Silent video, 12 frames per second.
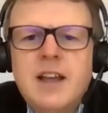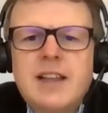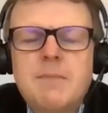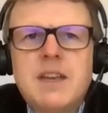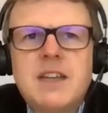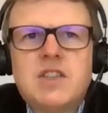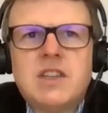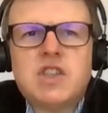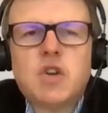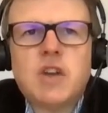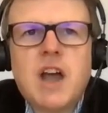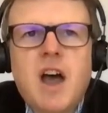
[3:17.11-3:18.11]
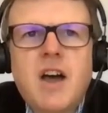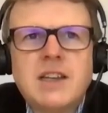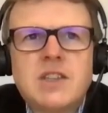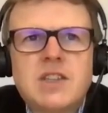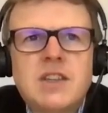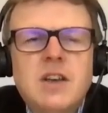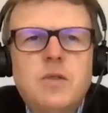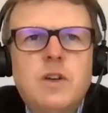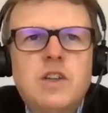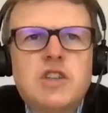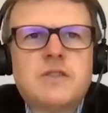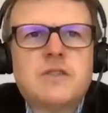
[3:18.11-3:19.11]
That means it's on ice,
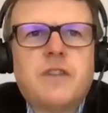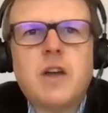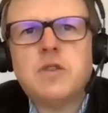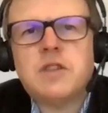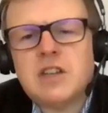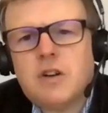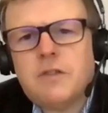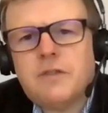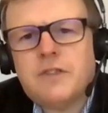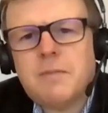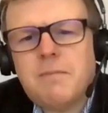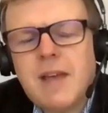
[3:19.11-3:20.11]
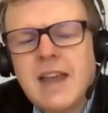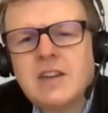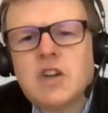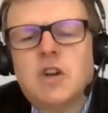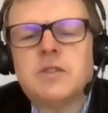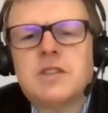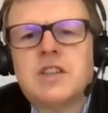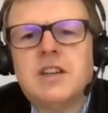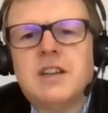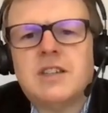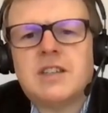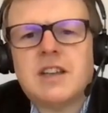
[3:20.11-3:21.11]
which has floated off the main
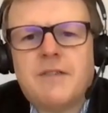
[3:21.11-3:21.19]
continent